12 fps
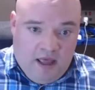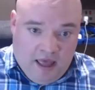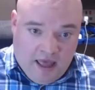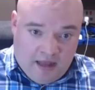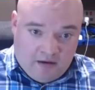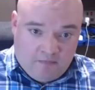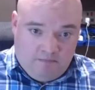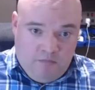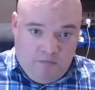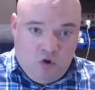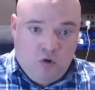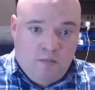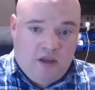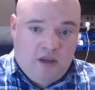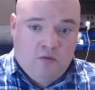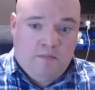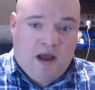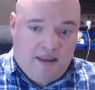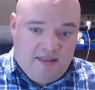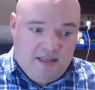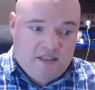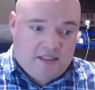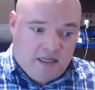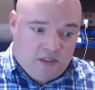And who might you buy
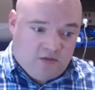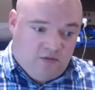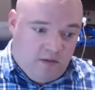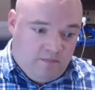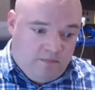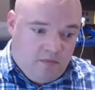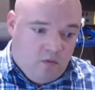these things from?